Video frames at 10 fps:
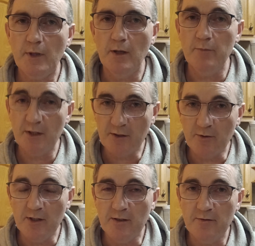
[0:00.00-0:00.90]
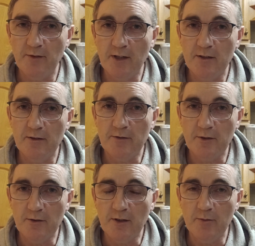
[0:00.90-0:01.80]
I'm not the greatest fan of
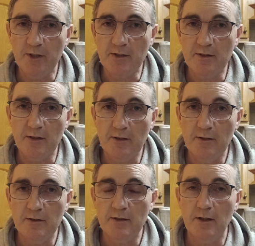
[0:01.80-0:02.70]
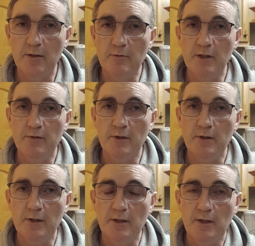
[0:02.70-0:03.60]
talking about the science.
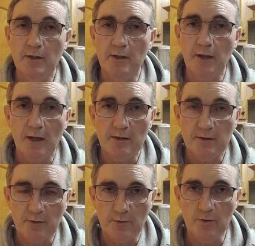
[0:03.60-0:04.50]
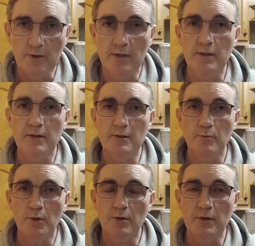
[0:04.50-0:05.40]
However, it has its role and it is
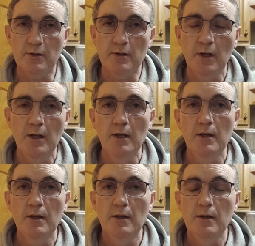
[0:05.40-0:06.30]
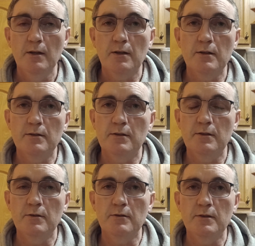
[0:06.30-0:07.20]
important because,
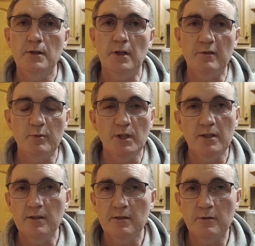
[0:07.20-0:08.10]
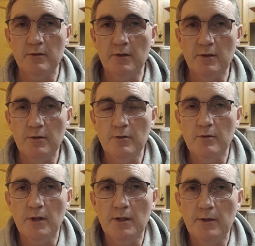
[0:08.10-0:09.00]
not everybody is going
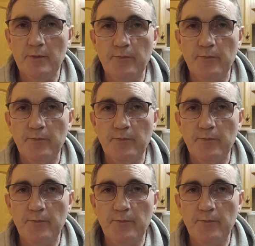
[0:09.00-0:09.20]
to